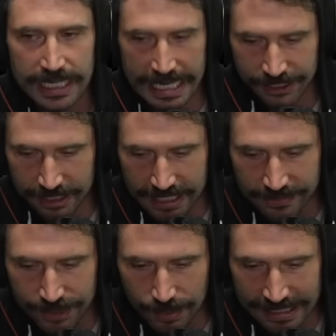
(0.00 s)
It just
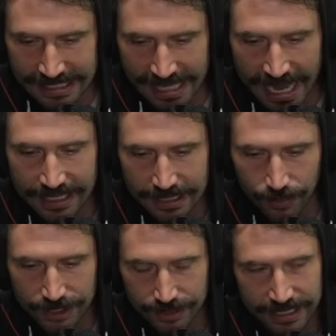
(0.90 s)
gives you exactly
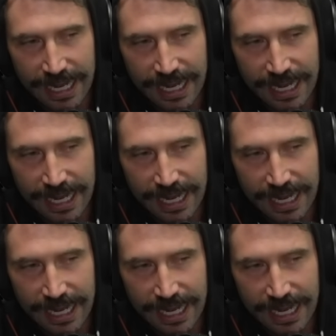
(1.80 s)
what you need.